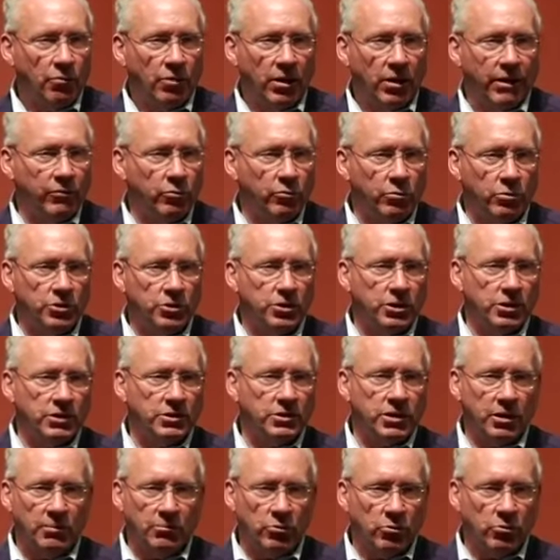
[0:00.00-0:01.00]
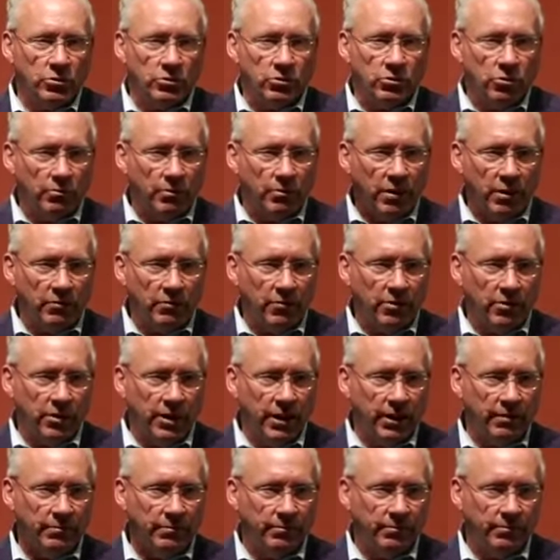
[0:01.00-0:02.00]
Whatever we're sharing Sunday morning is going right over their
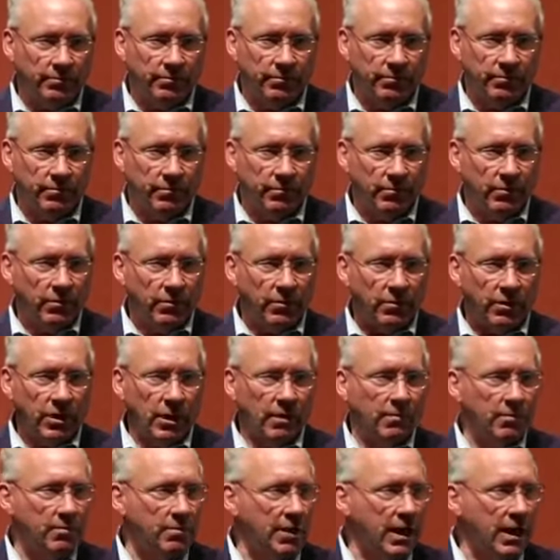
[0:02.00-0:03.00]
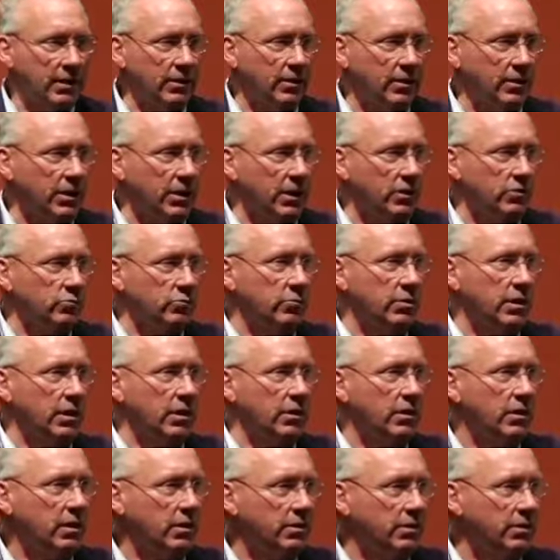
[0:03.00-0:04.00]
head. They're coming back the next
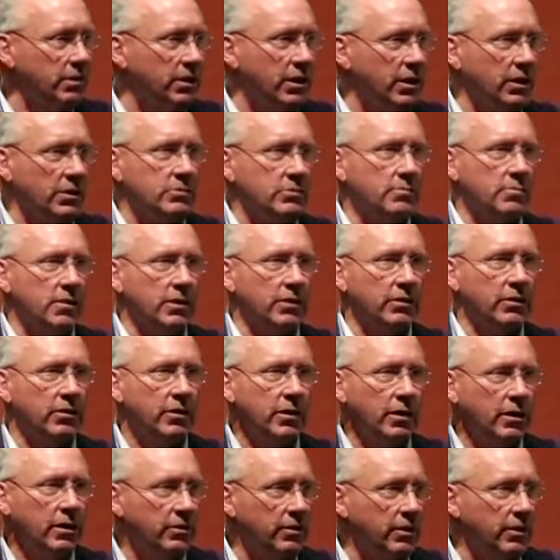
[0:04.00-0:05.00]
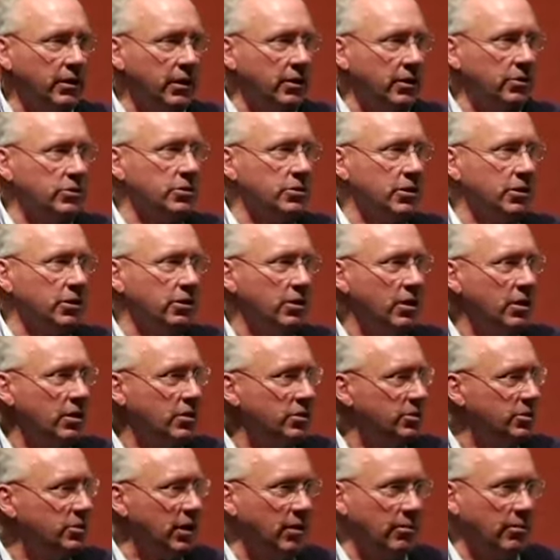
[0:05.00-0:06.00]
week, the next month, and the next year,
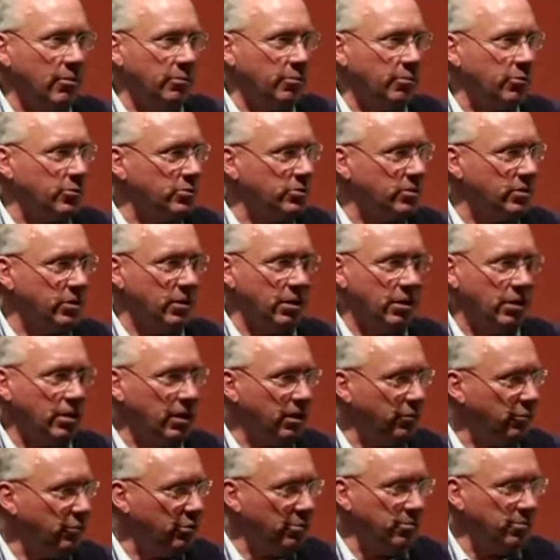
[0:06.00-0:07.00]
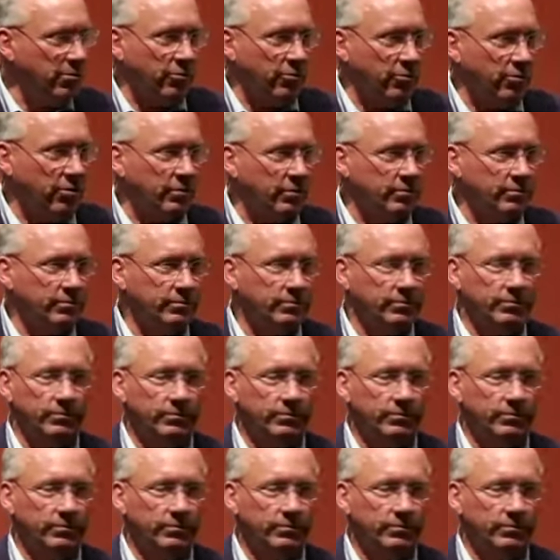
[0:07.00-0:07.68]
same old person they were before.